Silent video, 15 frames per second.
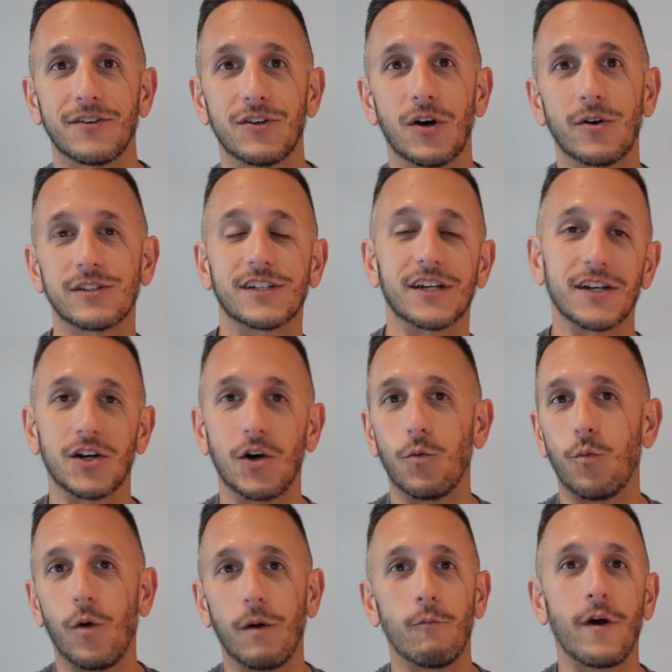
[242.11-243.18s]
you know, it's going to go
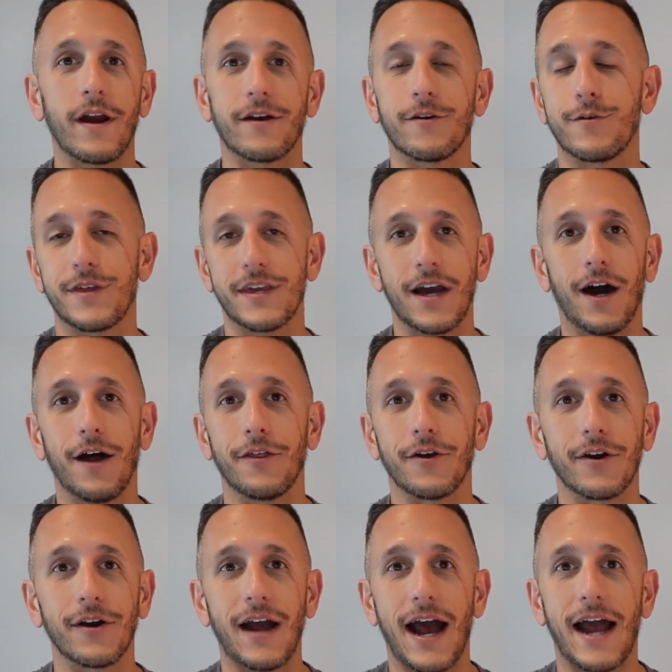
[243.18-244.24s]
one way or the
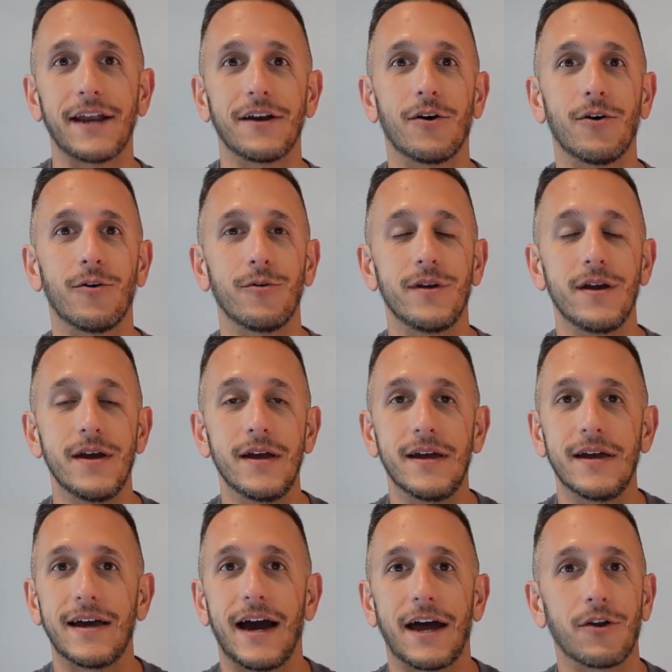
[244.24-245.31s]
other. I don't
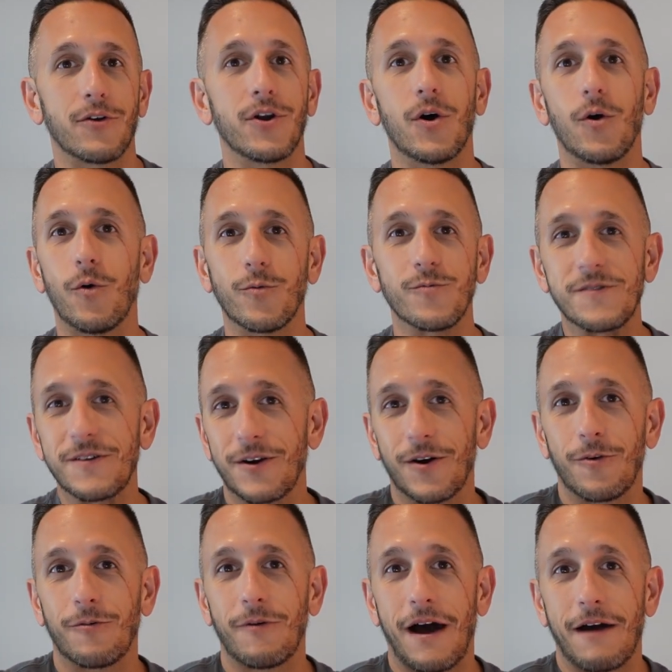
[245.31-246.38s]
know, you
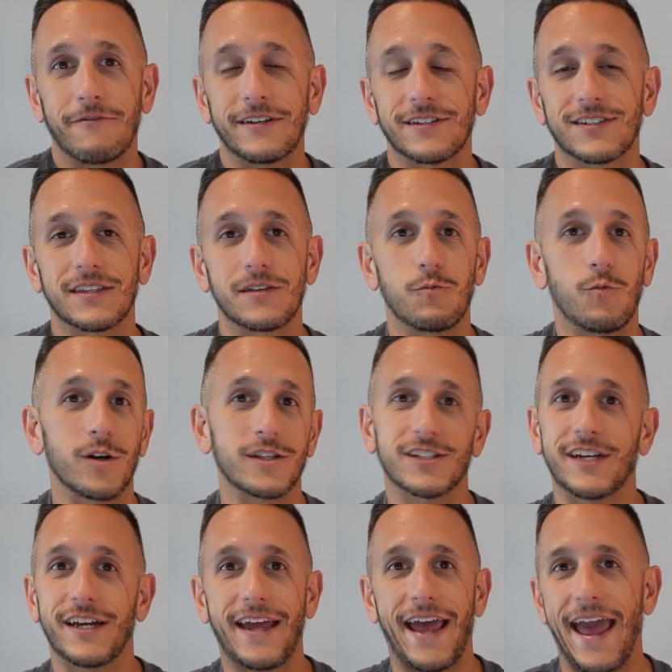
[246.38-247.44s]
know, obviously
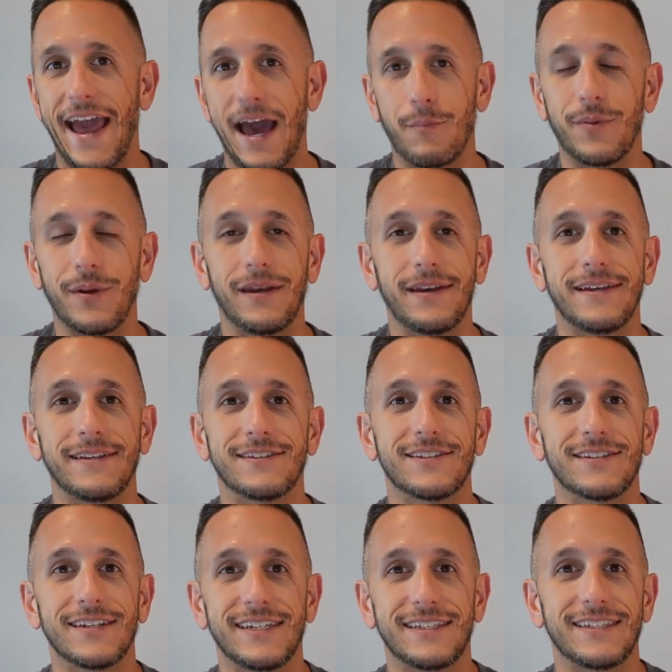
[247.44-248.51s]
what's going to happen.
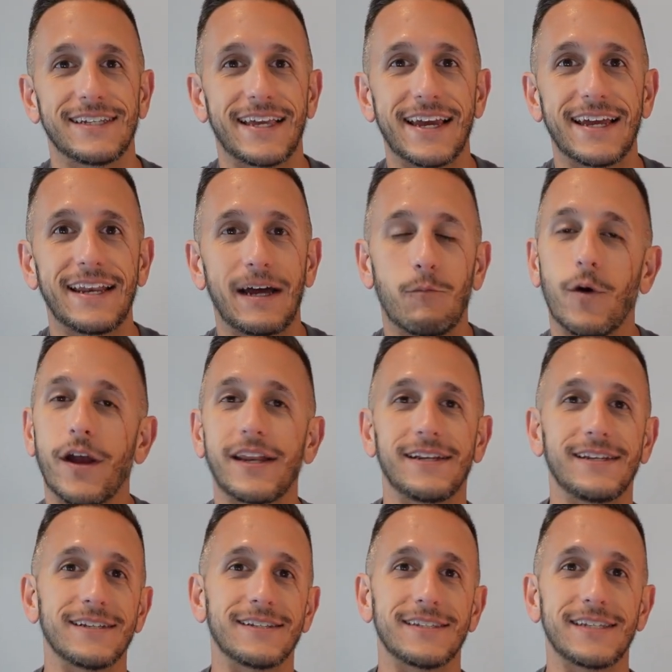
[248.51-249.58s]
It's again, I'm
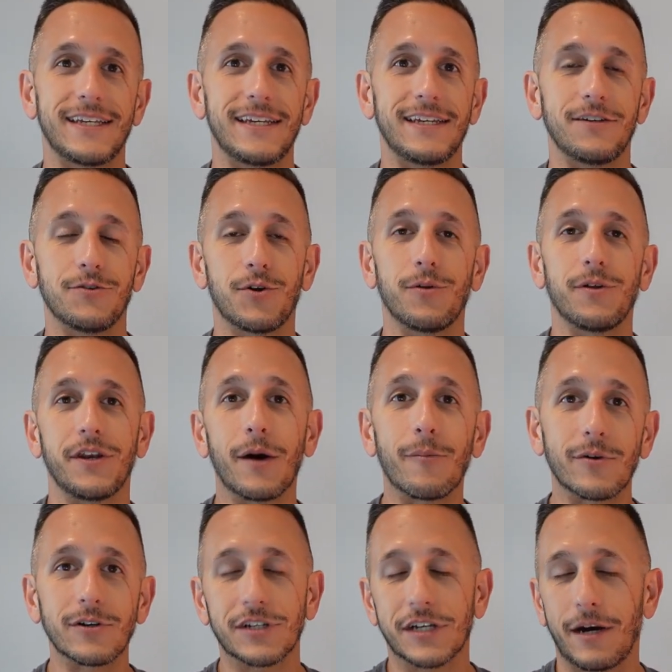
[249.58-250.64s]
waiting to see, you know, the
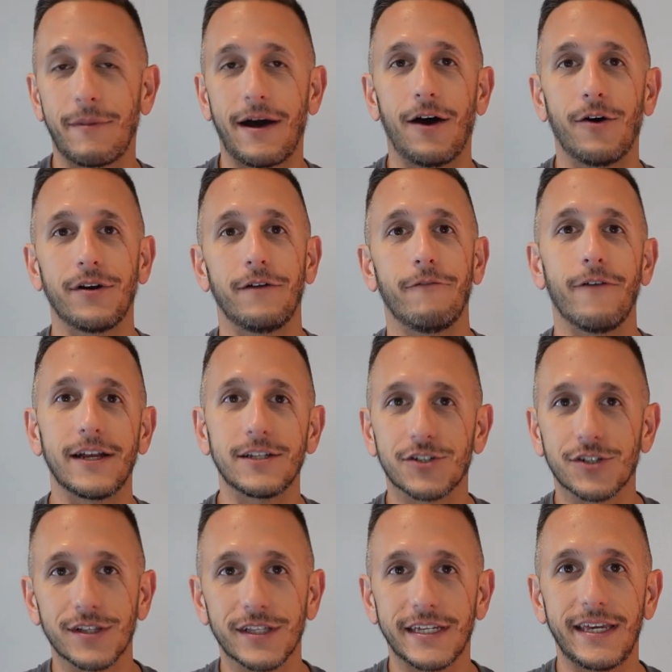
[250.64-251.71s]
numbers come out
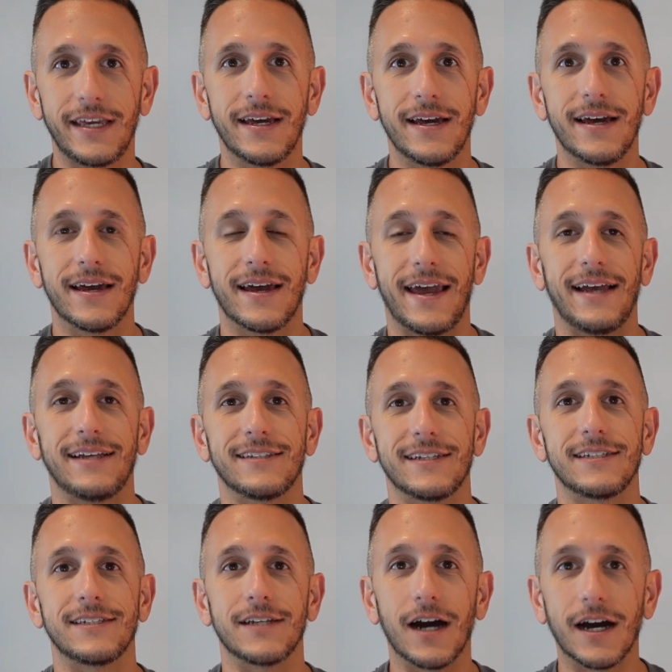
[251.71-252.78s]
eventually. As
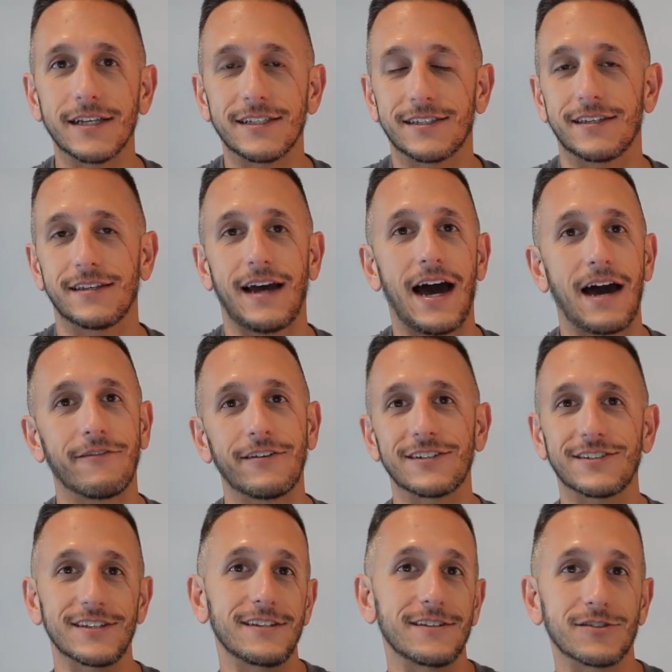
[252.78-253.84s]
it does,
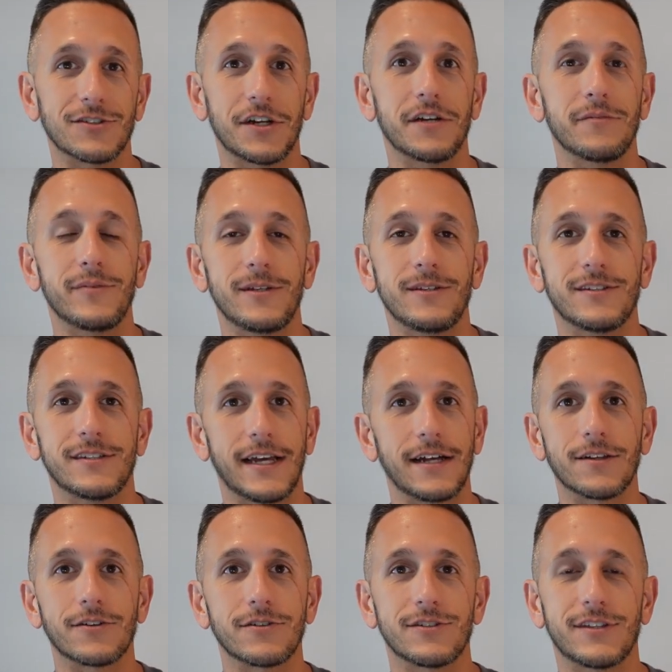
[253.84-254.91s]
obviously there's going to be
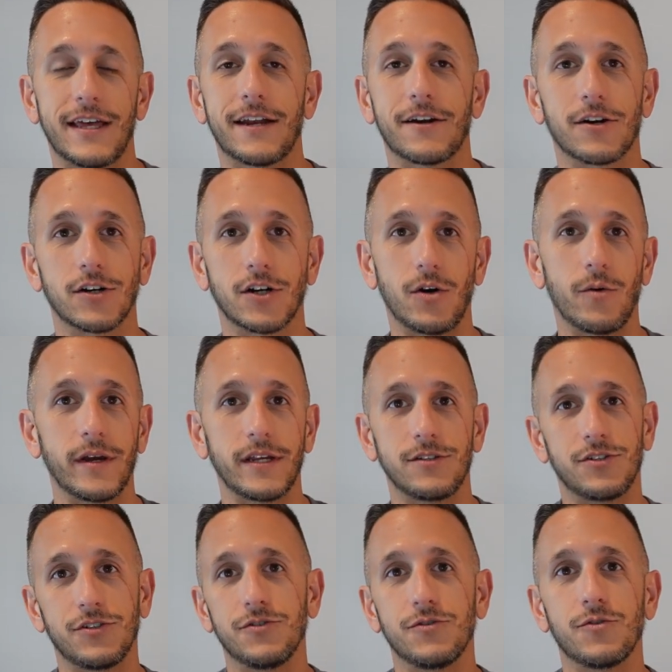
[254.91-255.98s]
sellers that are
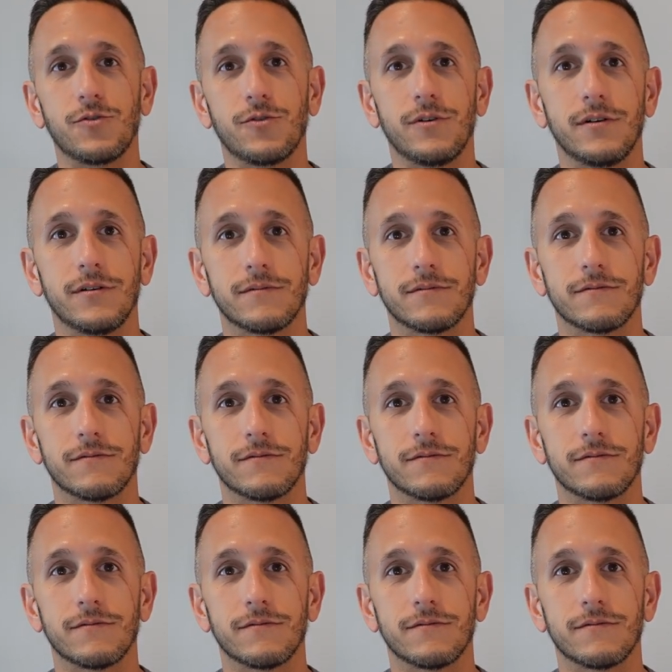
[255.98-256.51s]
going to,